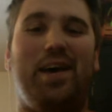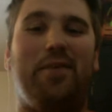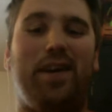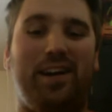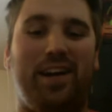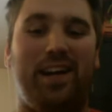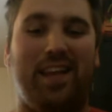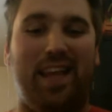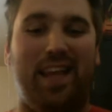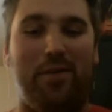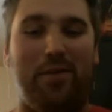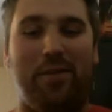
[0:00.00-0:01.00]
We couldn't get
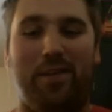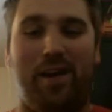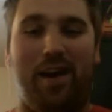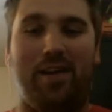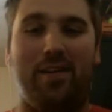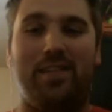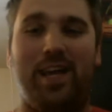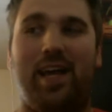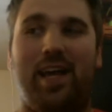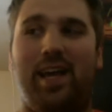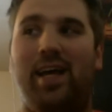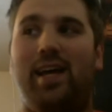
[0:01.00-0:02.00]
that one off the ground. I was
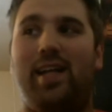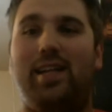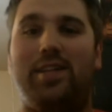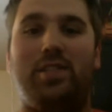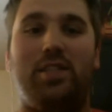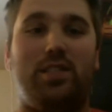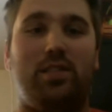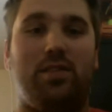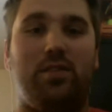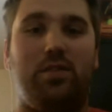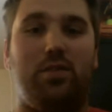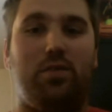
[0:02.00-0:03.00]
like, let's
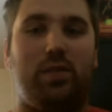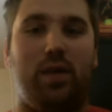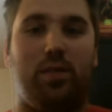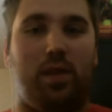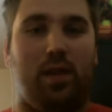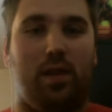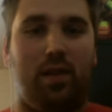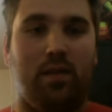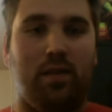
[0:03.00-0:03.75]
just do something